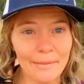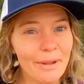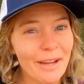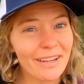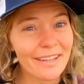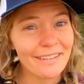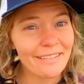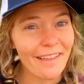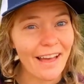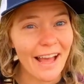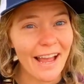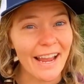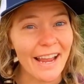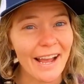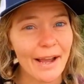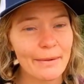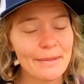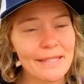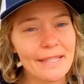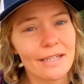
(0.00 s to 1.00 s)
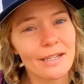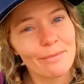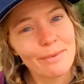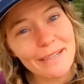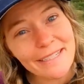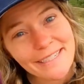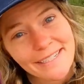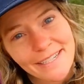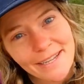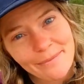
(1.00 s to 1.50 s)
I'm not gonna lie, I was a little
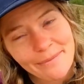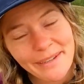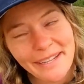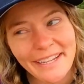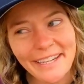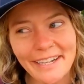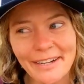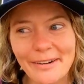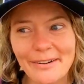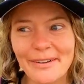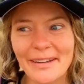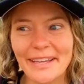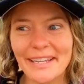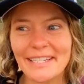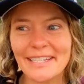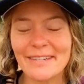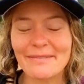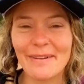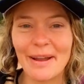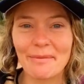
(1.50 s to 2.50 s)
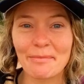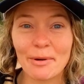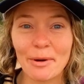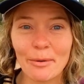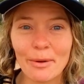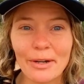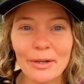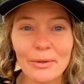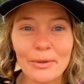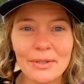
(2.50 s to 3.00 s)
bit intimidated going into my
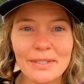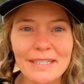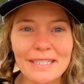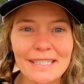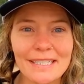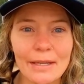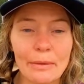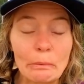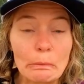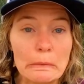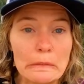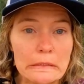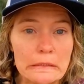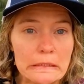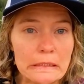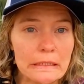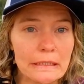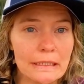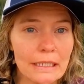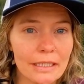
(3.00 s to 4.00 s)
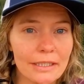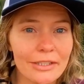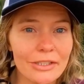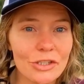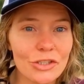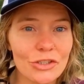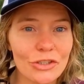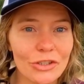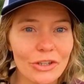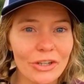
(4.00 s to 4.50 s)
Pro 1 course because I wasn't exactly
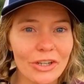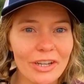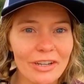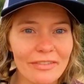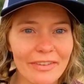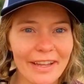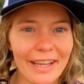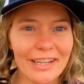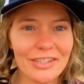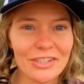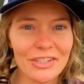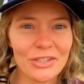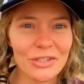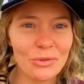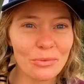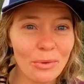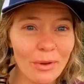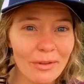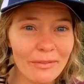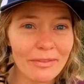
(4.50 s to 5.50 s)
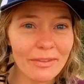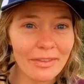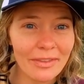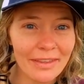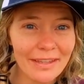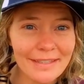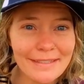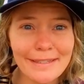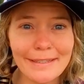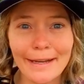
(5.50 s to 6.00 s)
sure if I actually knew all of the
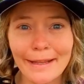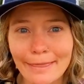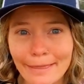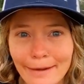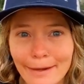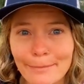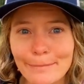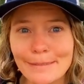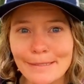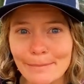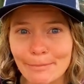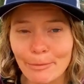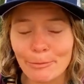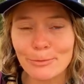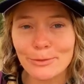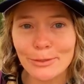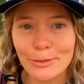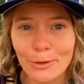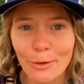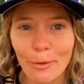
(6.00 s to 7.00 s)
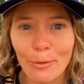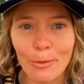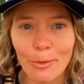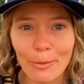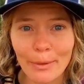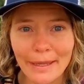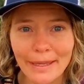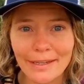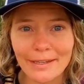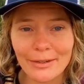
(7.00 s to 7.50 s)
things that I thought I was supposed to know
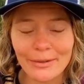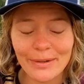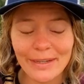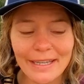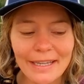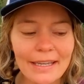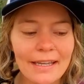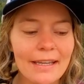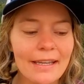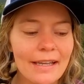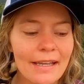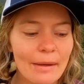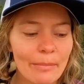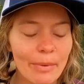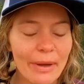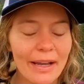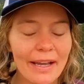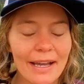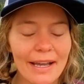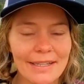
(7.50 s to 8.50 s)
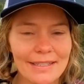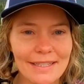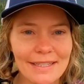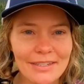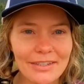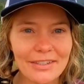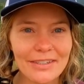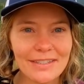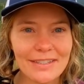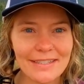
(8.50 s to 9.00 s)
going into it. But as
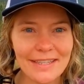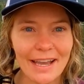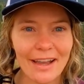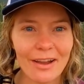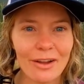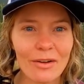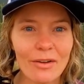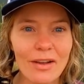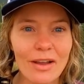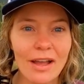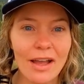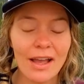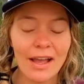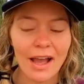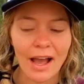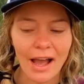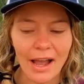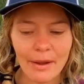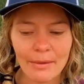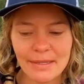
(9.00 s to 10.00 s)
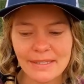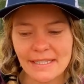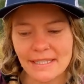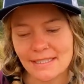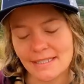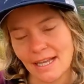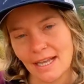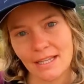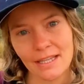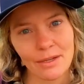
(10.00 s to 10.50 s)
it turns out, I was
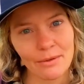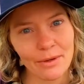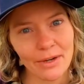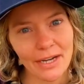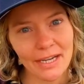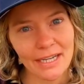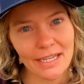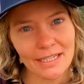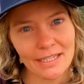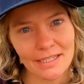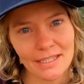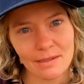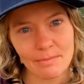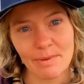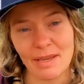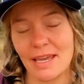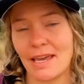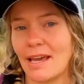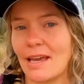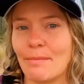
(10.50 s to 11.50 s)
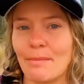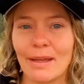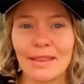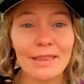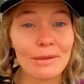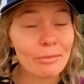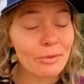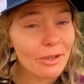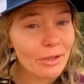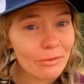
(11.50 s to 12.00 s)
exactly where I needed to be. I
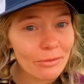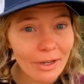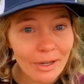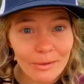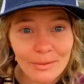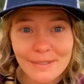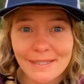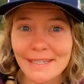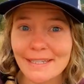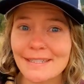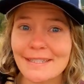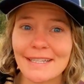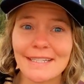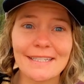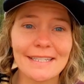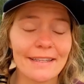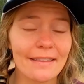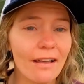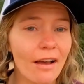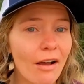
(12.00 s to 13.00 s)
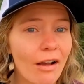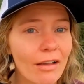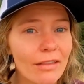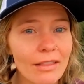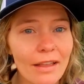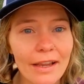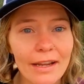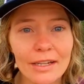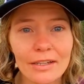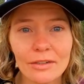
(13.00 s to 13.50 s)
met the prerequisites, I did the
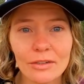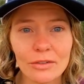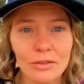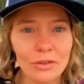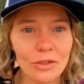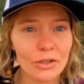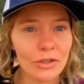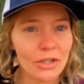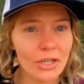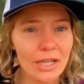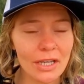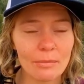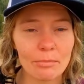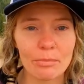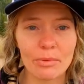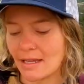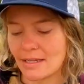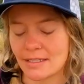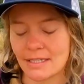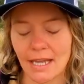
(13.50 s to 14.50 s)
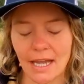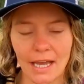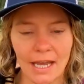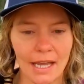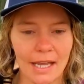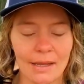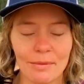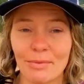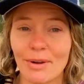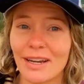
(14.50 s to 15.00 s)
online learning, and
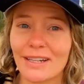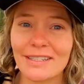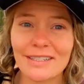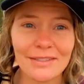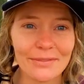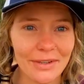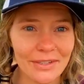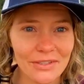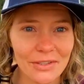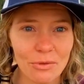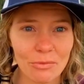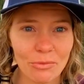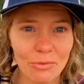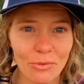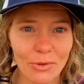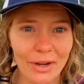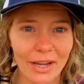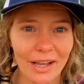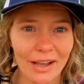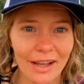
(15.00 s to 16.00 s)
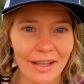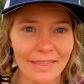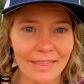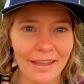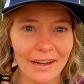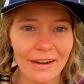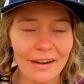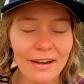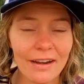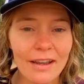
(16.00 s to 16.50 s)
I practiced rescue before I got
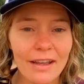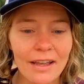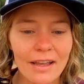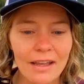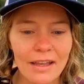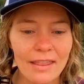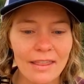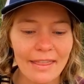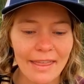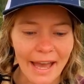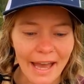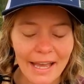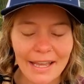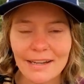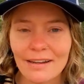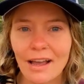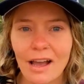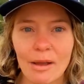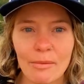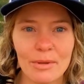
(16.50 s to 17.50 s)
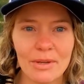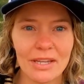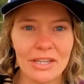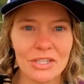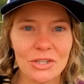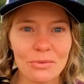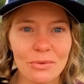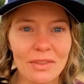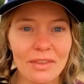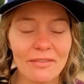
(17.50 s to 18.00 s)
there. That, in
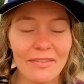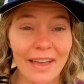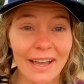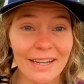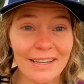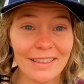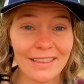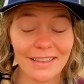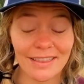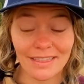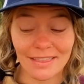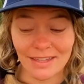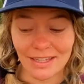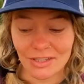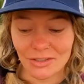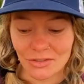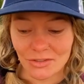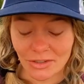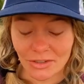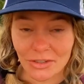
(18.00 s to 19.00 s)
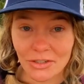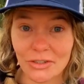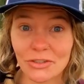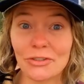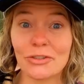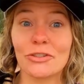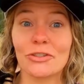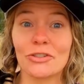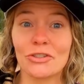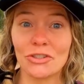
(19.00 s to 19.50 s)
combination with the fact that the
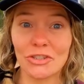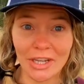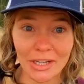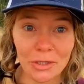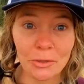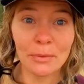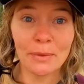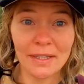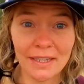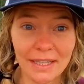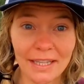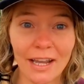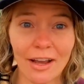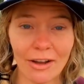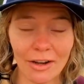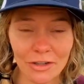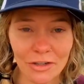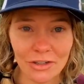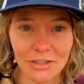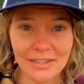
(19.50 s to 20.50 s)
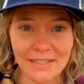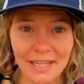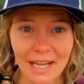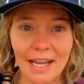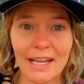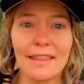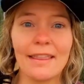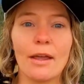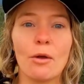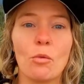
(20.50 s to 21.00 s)
instructors are genuinely on your
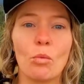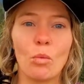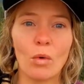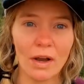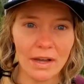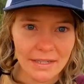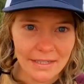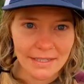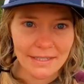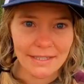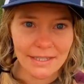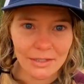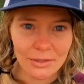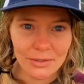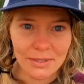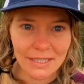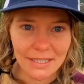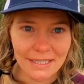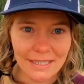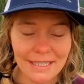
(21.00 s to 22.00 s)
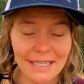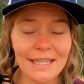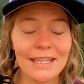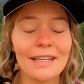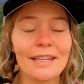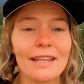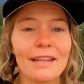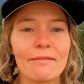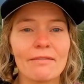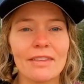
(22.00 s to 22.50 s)
side, they want to see you
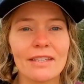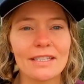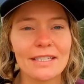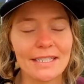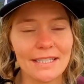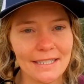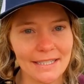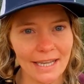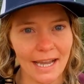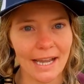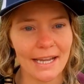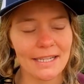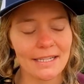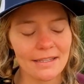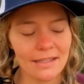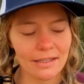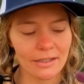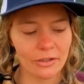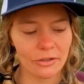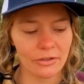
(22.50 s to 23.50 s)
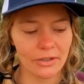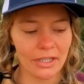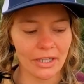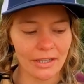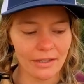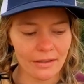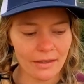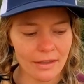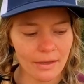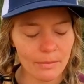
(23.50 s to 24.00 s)
succeed, and they've designed the
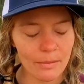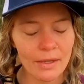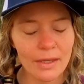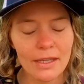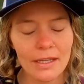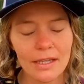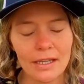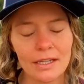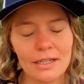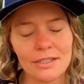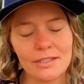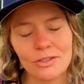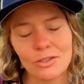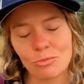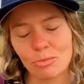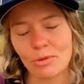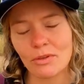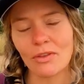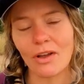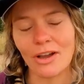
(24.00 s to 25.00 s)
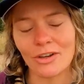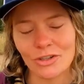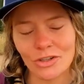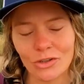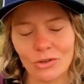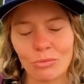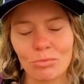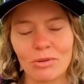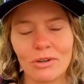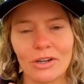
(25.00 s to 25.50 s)
curriculum in a super
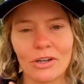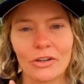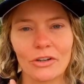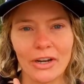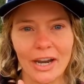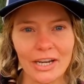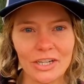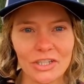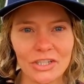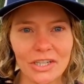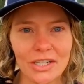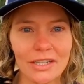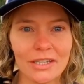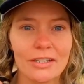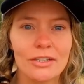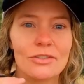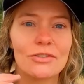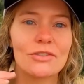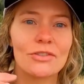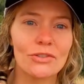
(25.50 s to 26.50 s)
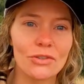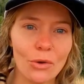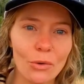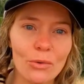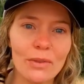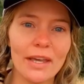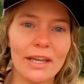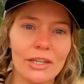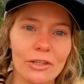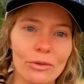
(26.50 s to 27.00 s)
logical progression
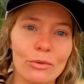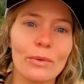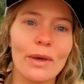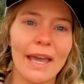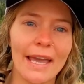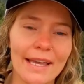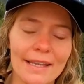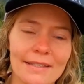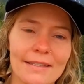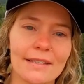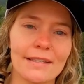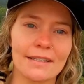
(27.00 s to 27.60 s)
so that you can